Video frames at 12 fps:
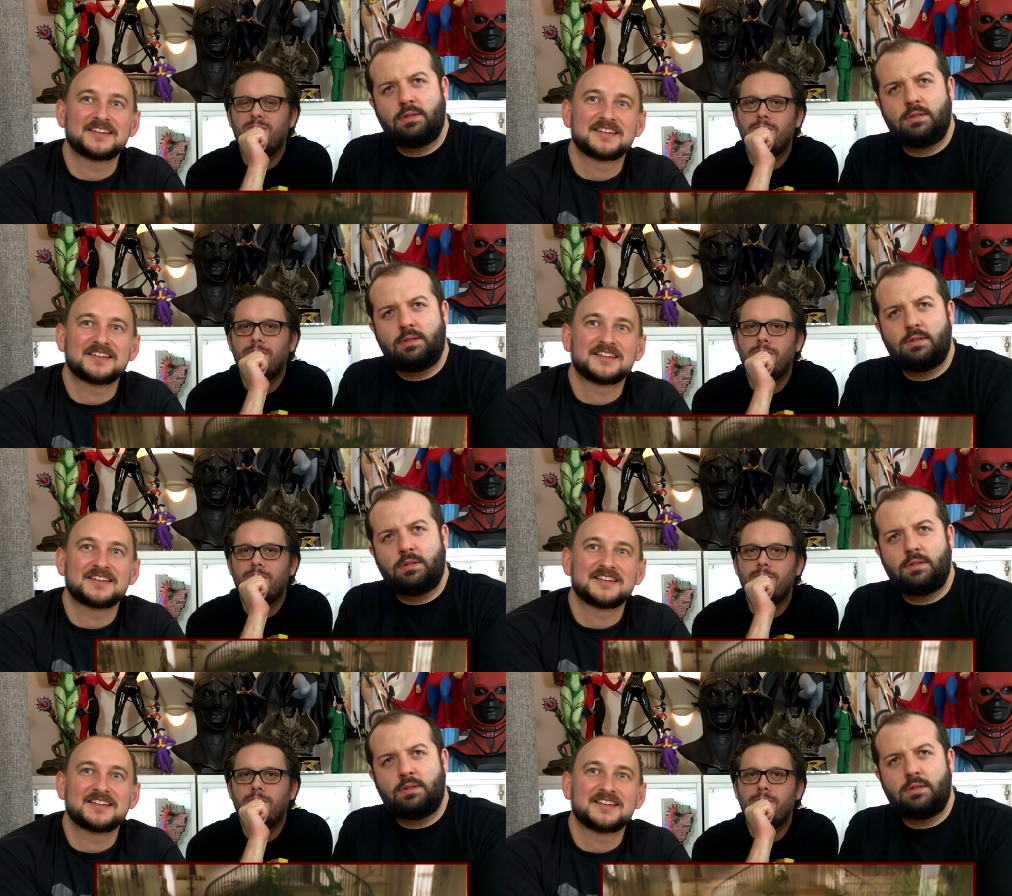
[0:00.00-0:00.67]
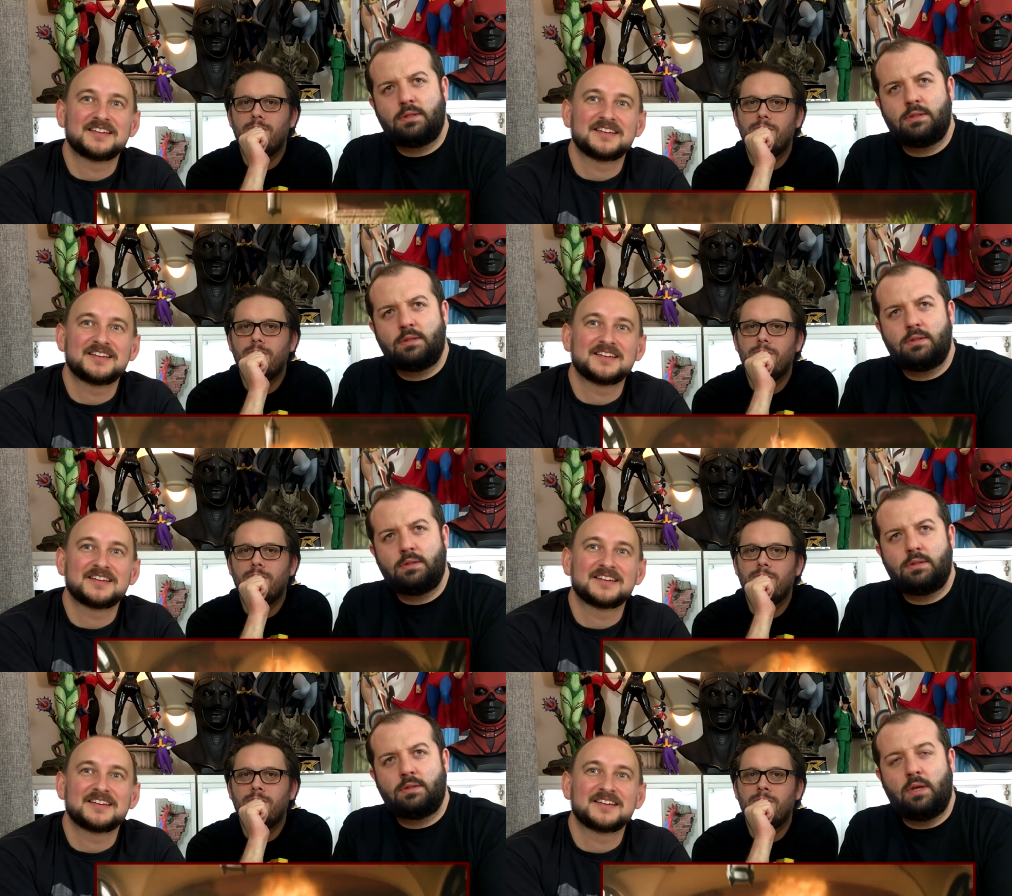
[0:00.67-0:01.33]
Speaker 1: Uh
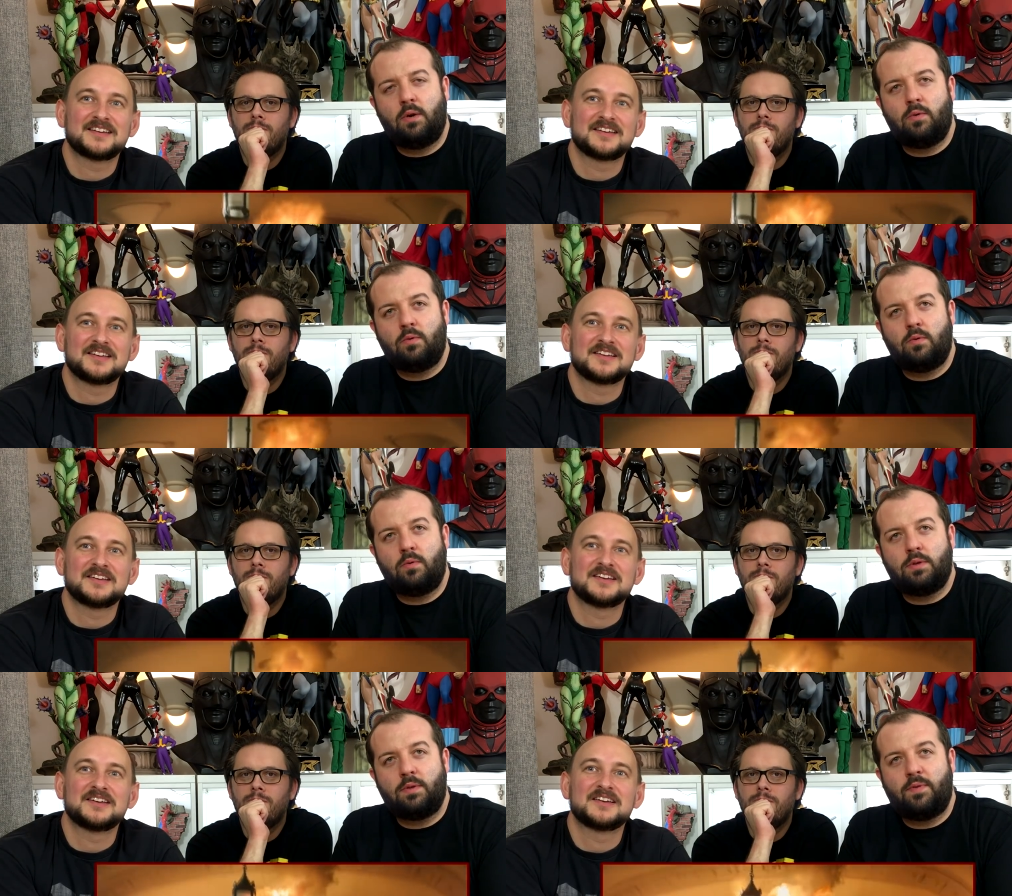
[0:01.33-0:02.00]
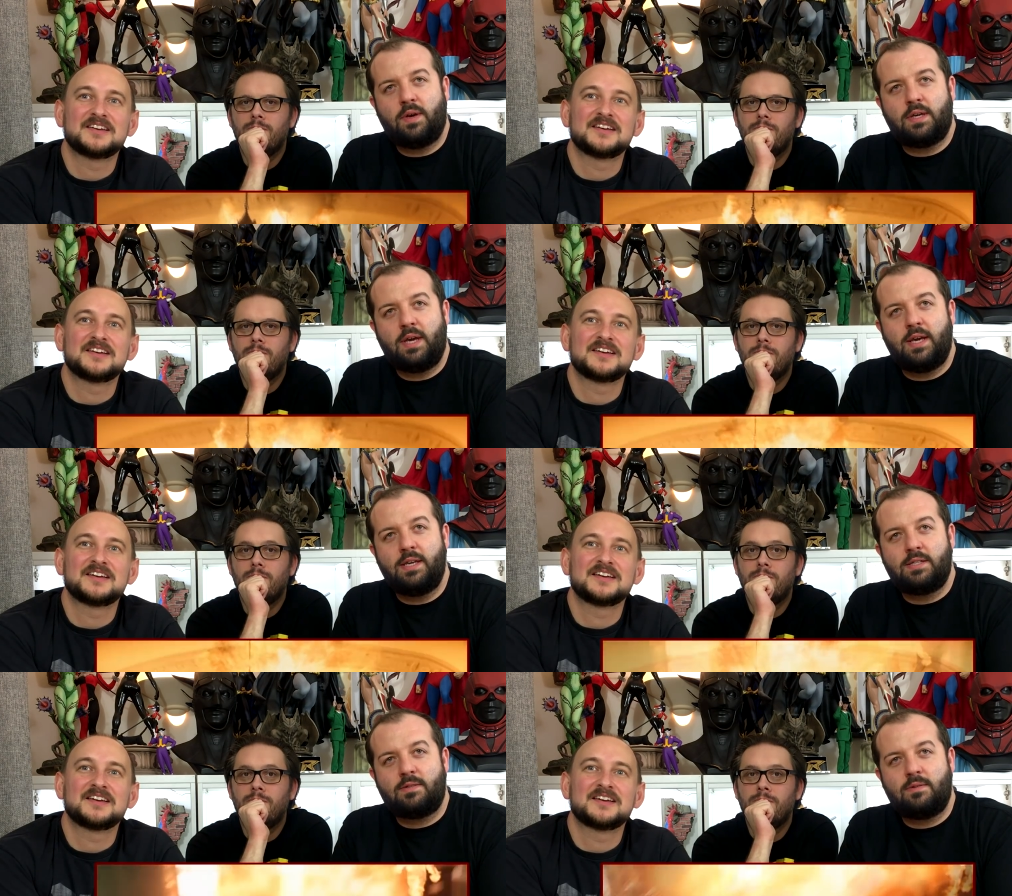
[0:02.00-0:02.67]
oh. Oh, what the fuck?
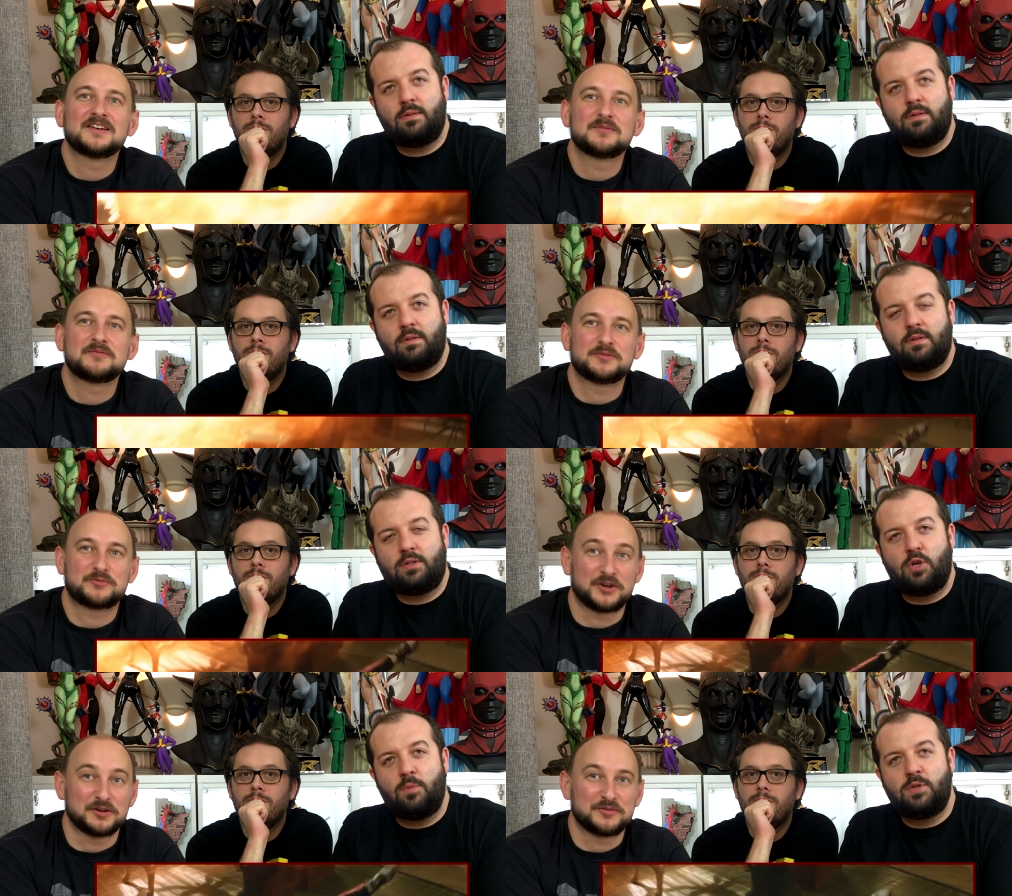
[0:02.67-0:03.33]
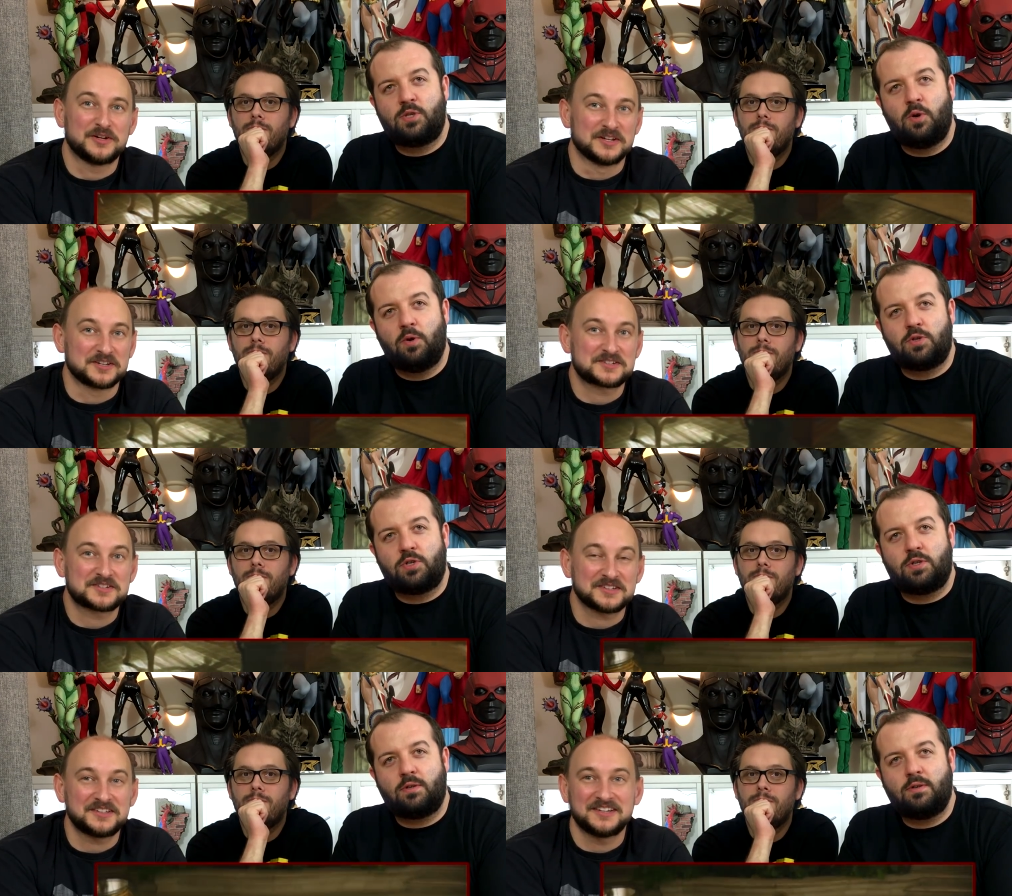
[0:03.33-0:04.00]
Katie's Dark Human
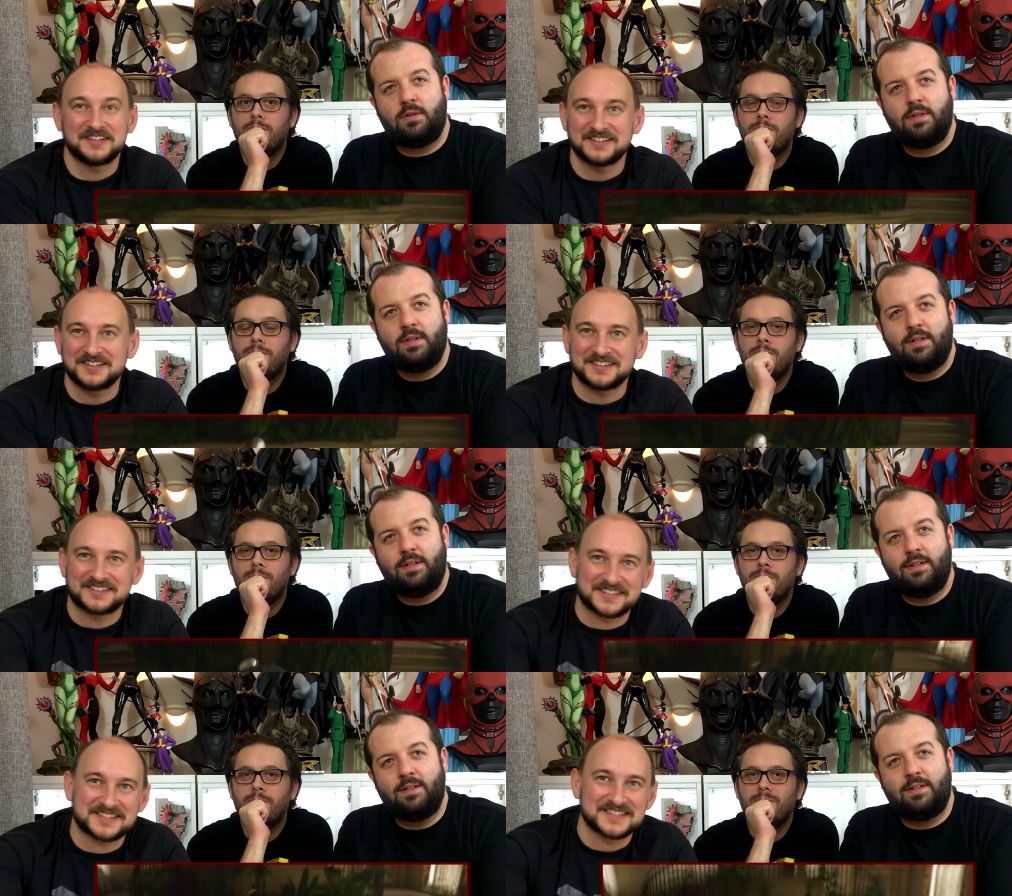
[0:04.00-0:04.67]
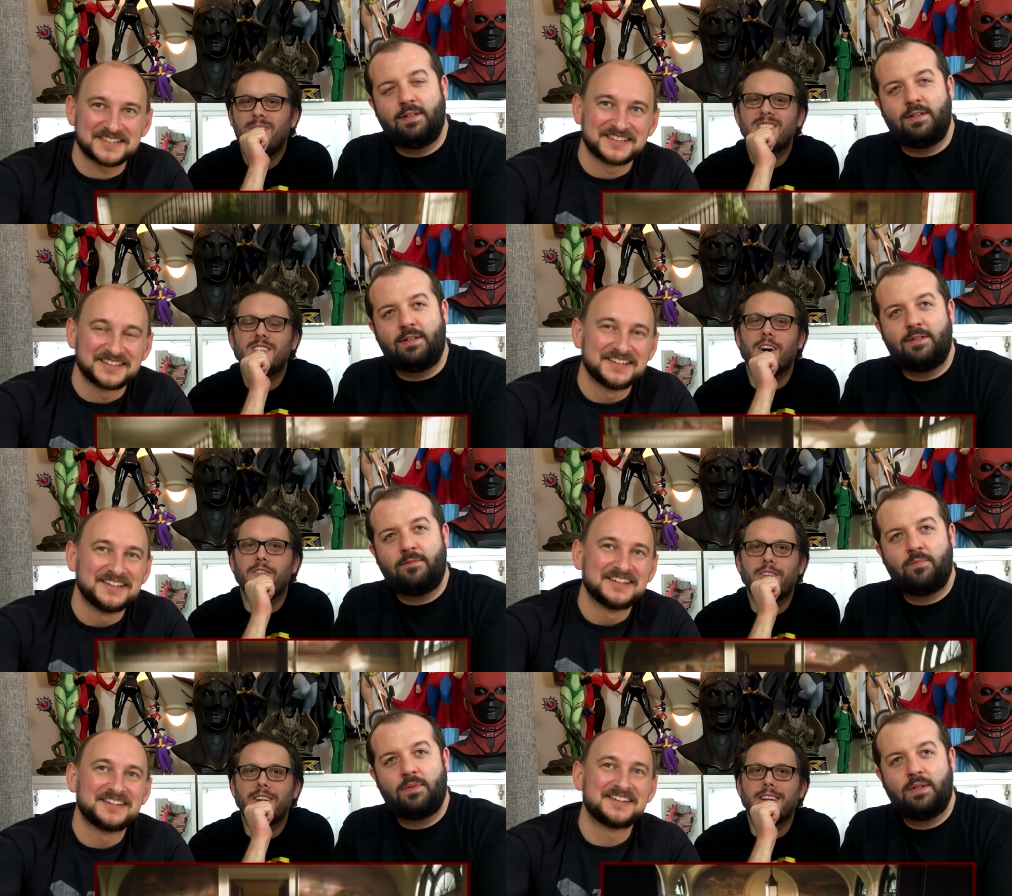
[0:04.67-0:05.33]
Phoenix. Torch.
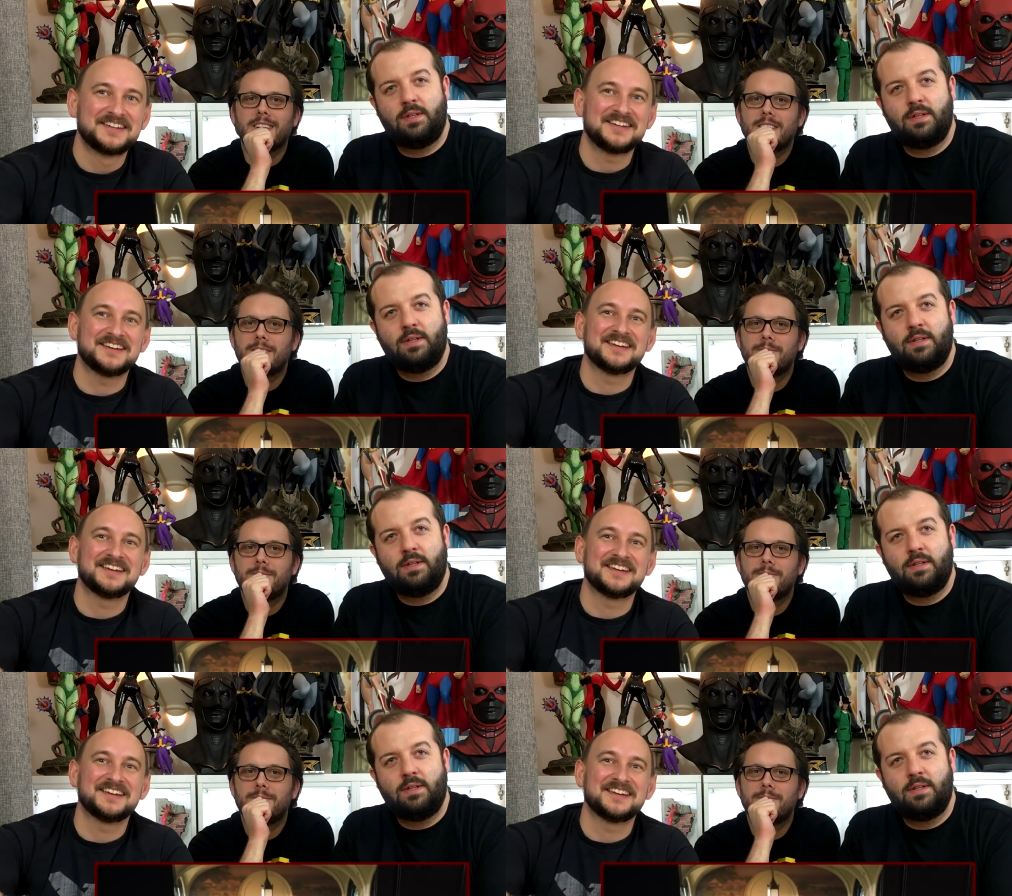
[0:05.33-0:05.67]
Dark Phoenix.